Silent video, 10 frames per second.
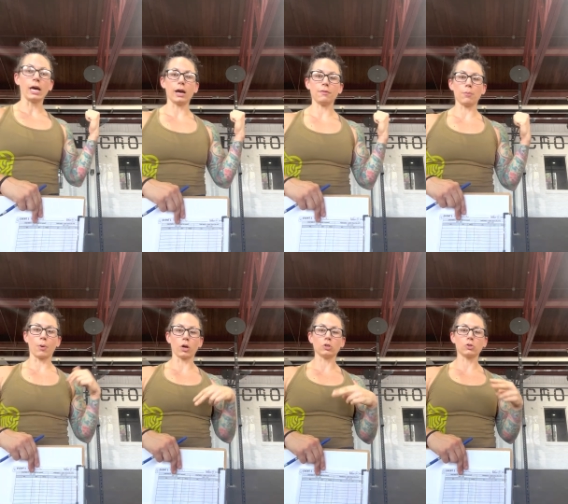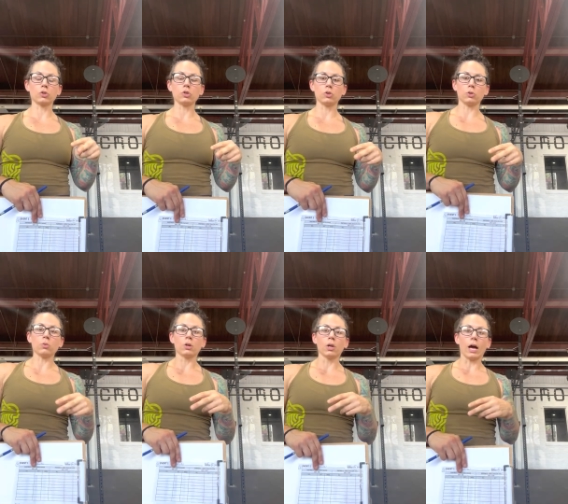And then partner 2
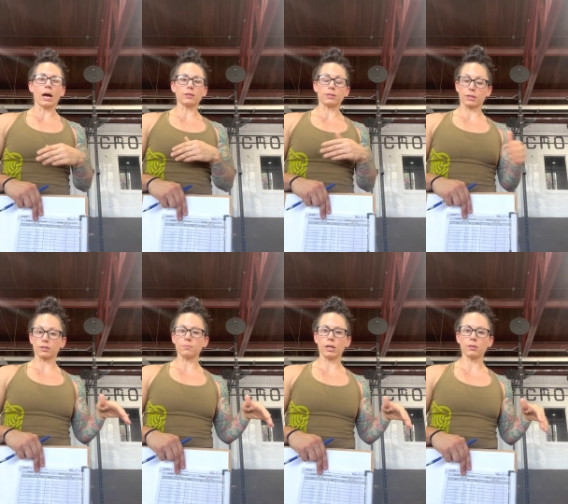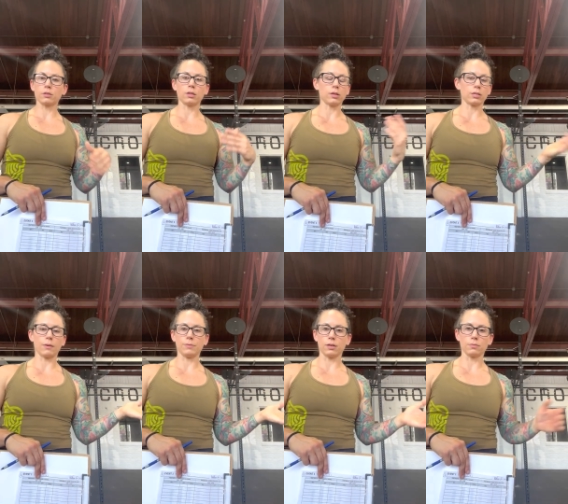has 6 minutes to
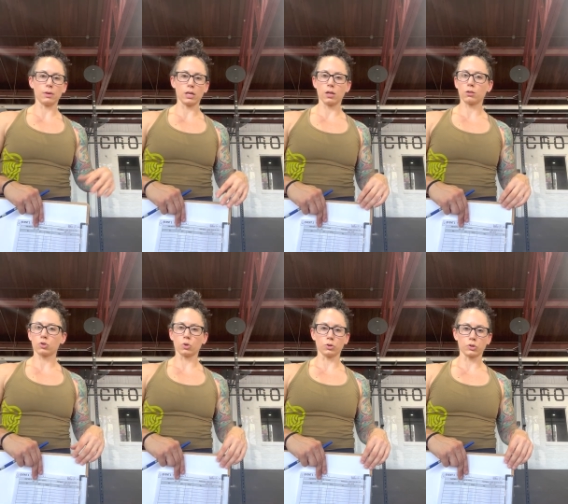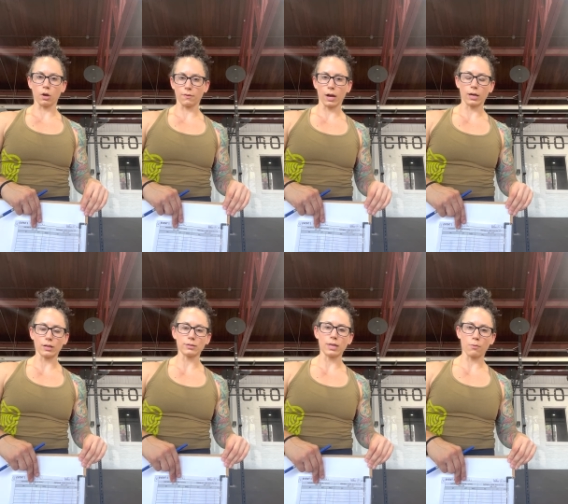attempt as many shoulder to overhead
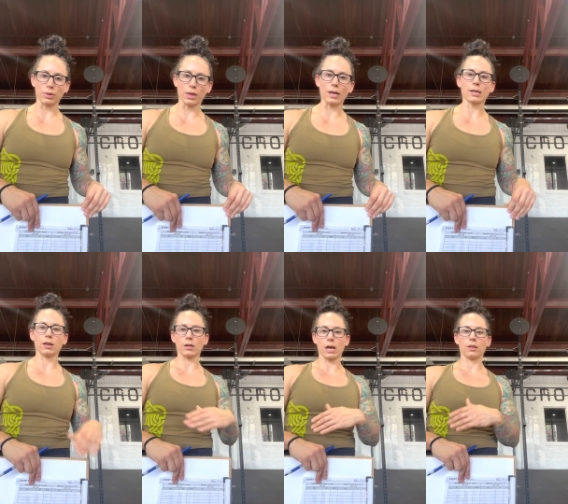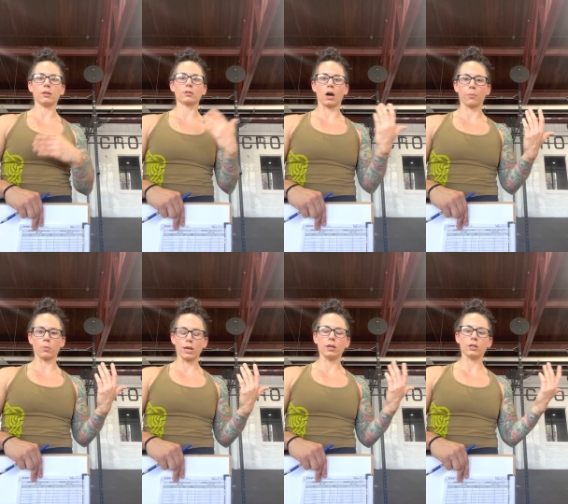as they would like. And again, the top
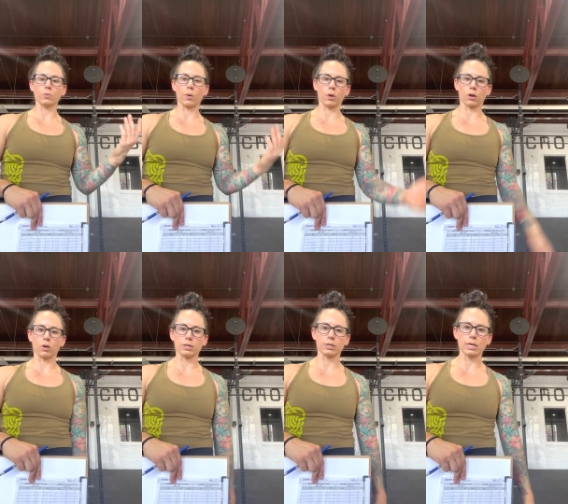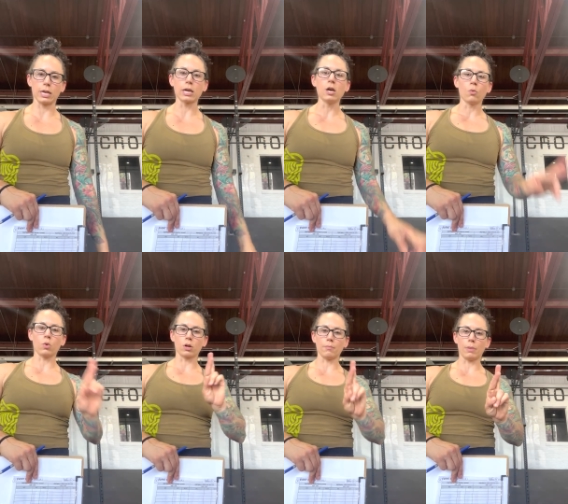weight is what we are going to take.
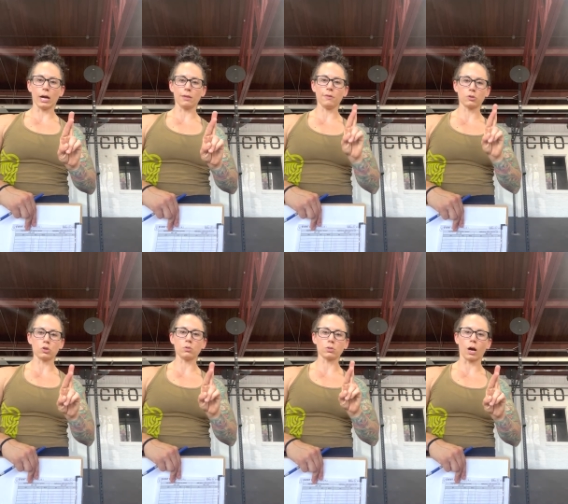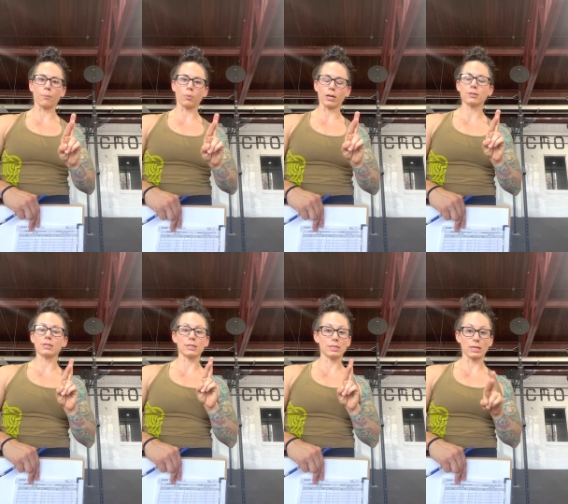We'll combine the 2 top
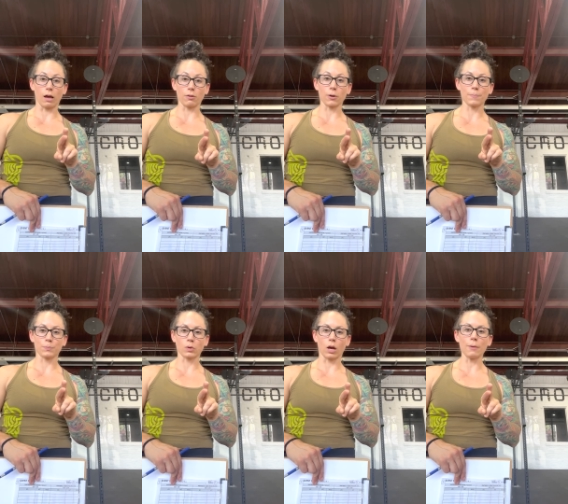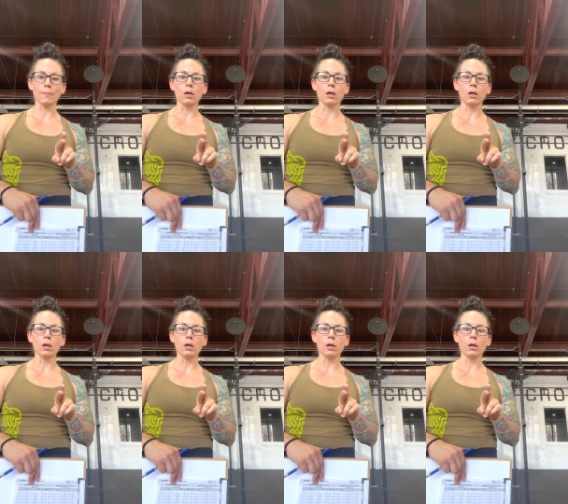weights together, okay?